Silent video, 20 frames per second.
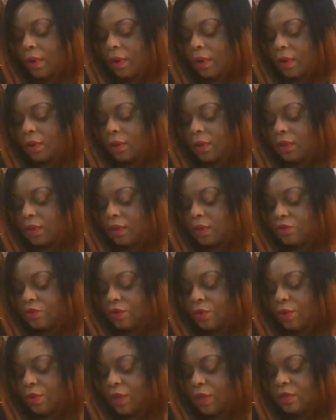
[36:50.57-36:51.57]

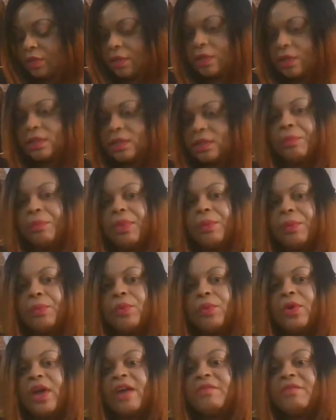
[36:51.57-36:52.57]
Unnecessary questions that
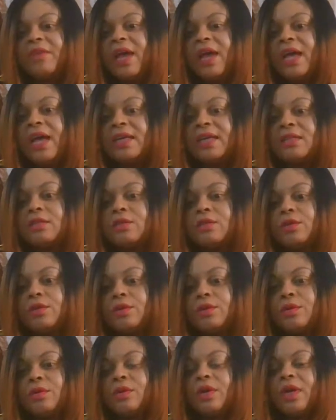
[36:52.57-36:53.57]
people have asked
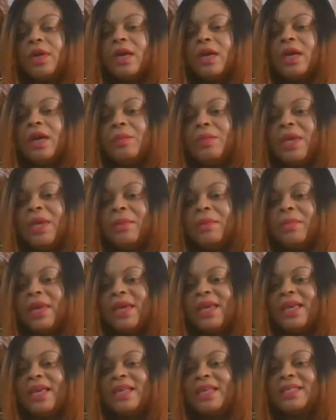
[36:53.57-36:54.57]
you. Me and my
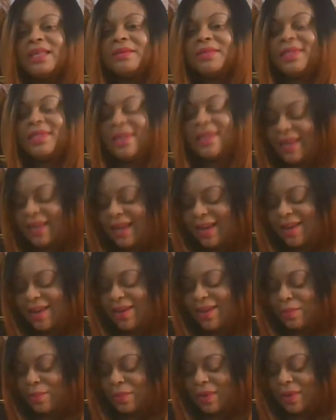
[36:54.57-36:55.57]
kids are still
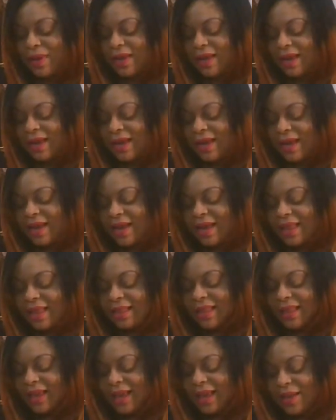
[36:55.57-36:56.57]
here.
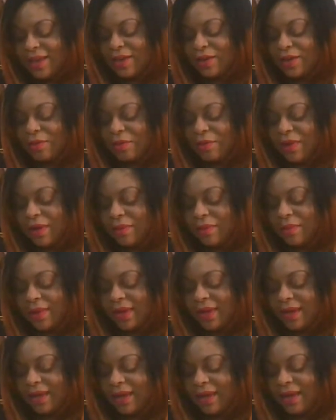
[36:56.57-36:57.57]
Thank you, me and
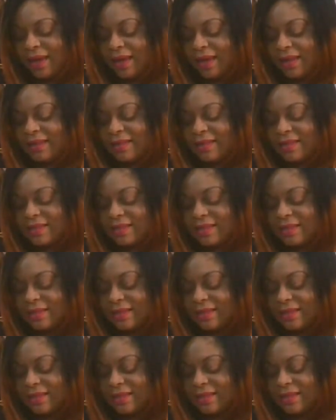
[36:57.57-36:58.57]
my kids.
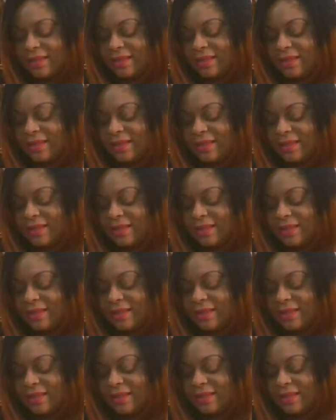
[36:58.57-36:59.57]

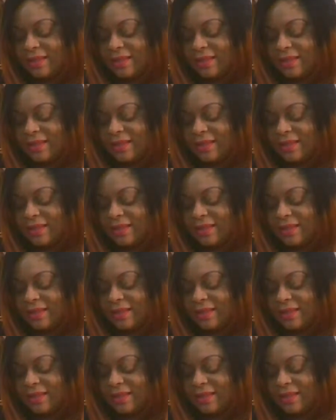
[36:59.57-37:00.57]
Thank
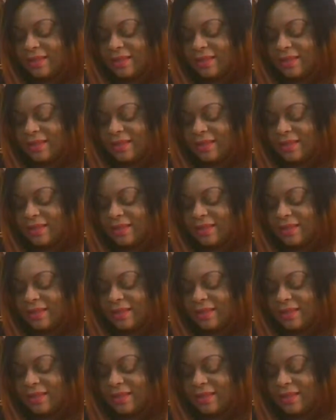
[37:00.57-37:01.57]
you. So
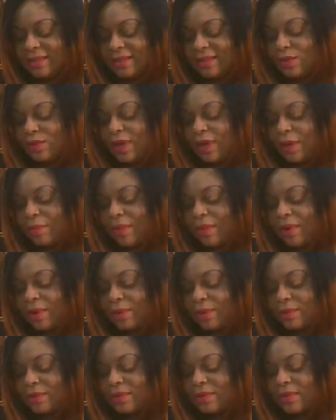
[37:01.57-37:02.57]
that's what you're talking
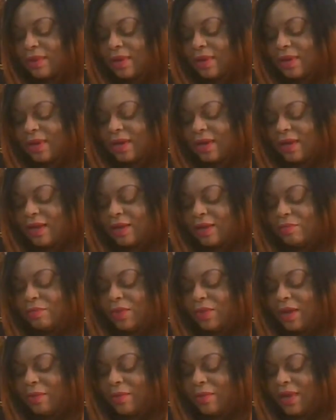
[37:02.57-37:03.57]
about.
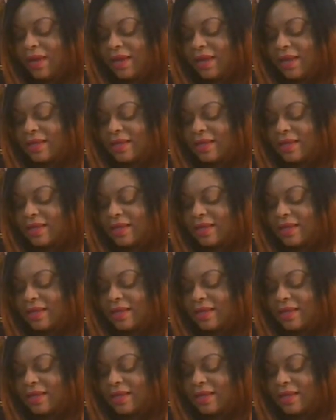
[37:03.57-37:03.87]
Me and my